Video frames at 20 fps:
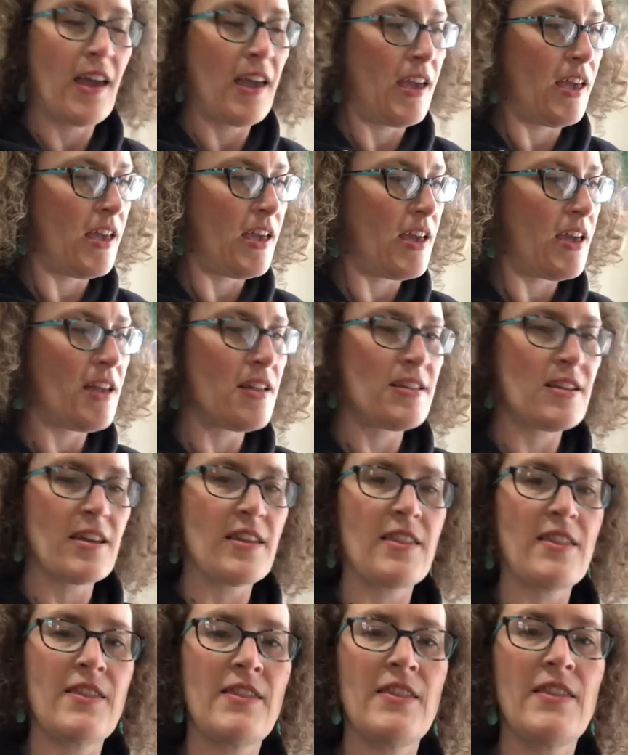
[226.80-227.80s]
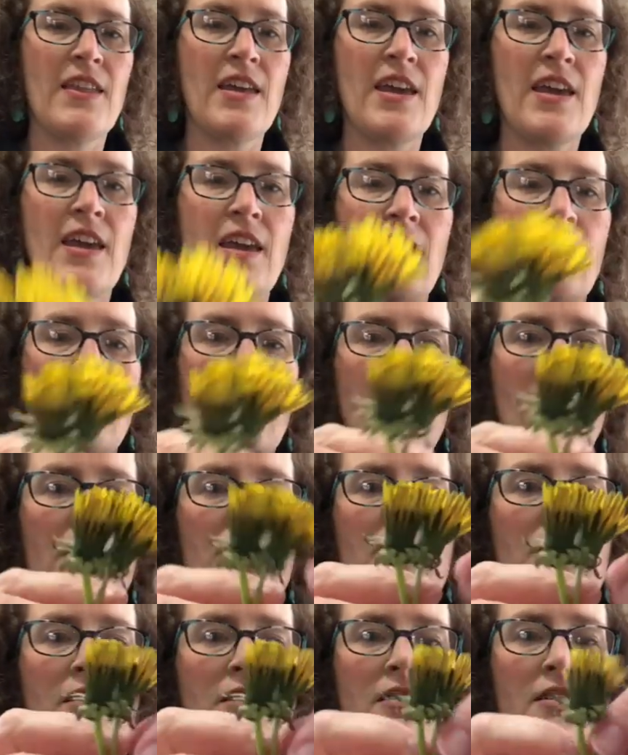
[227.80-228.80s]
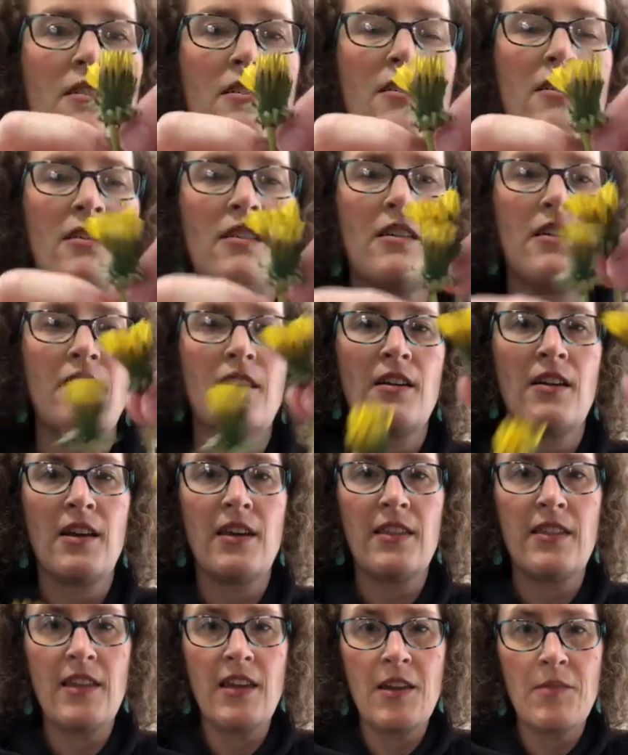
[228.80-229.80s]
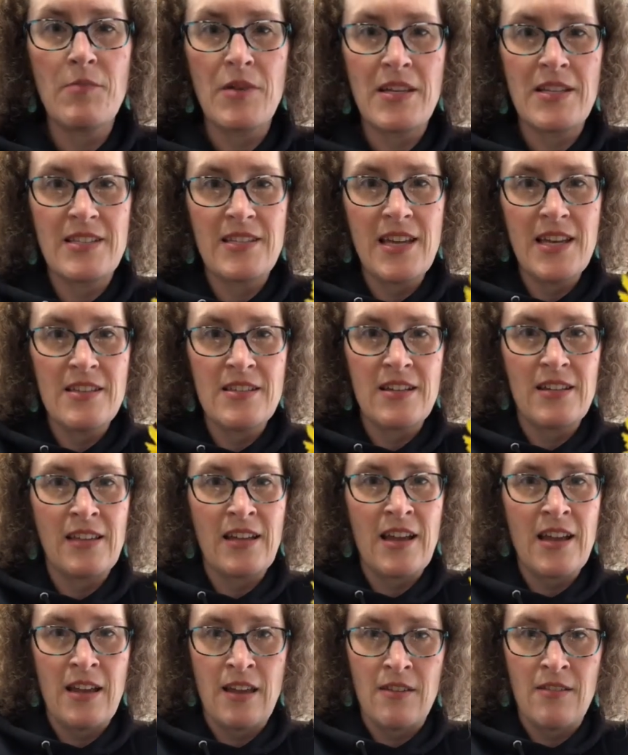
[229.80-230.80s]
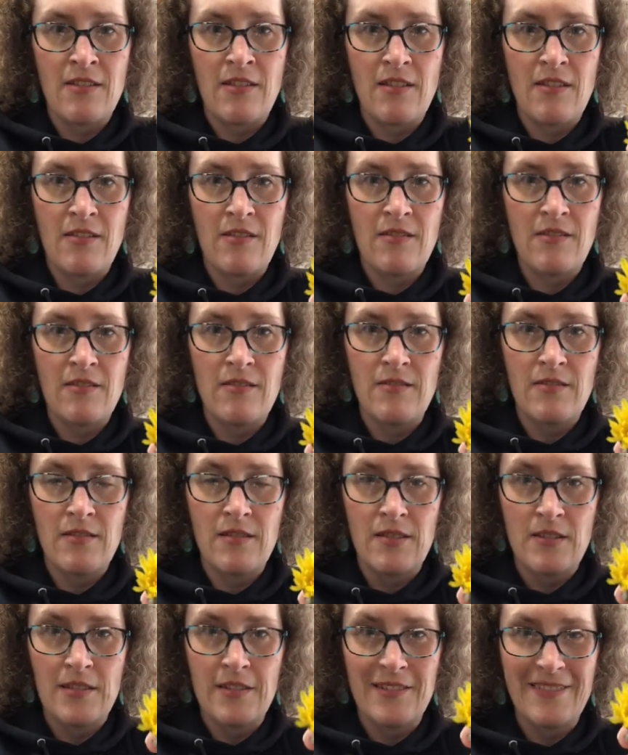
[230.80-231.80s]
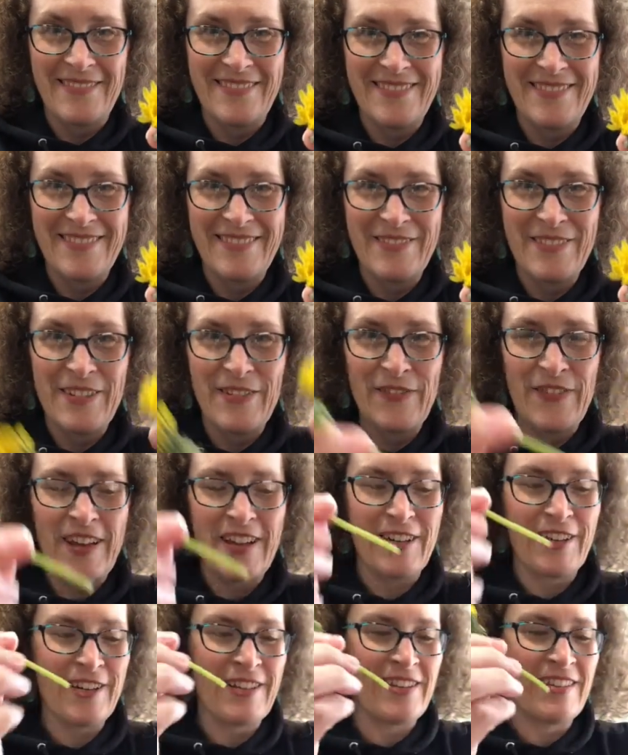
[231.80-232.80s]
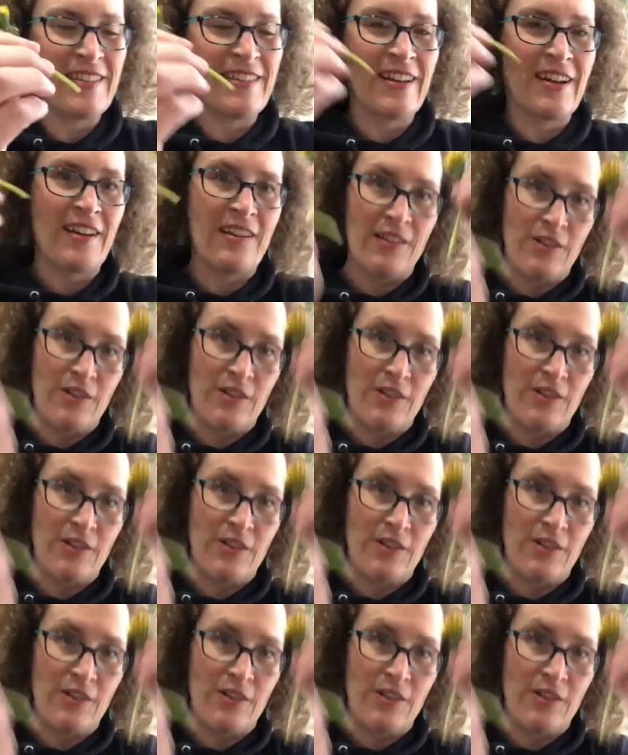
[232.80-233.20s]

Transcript: And I think, I think my dandelions would fit good in there.